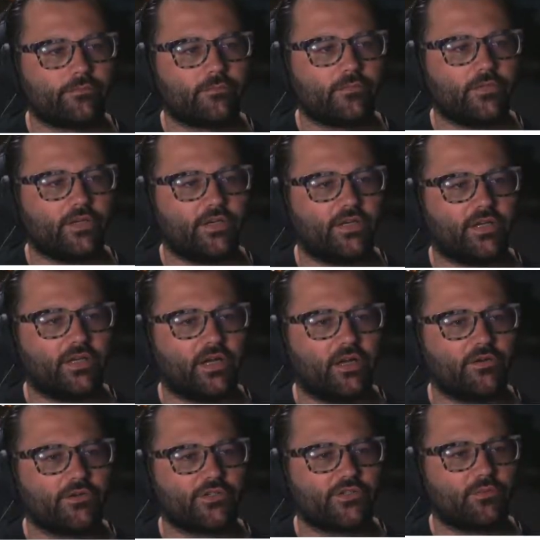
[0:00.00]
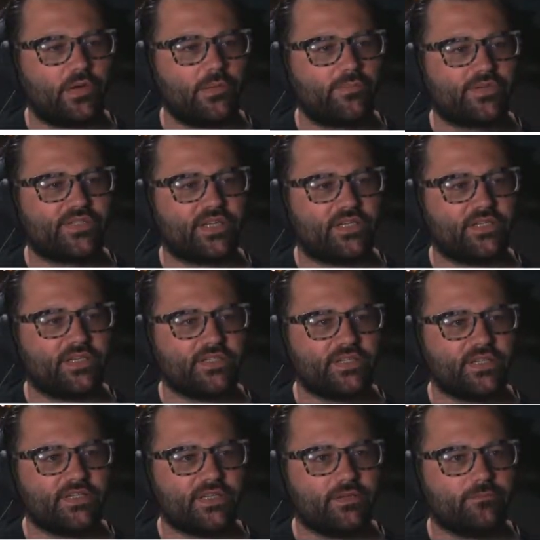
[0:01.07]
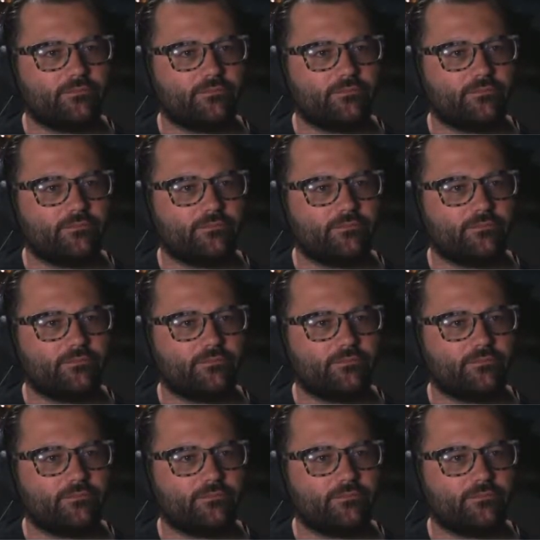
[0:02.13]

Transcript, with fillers: You didn't get 120%, as they say?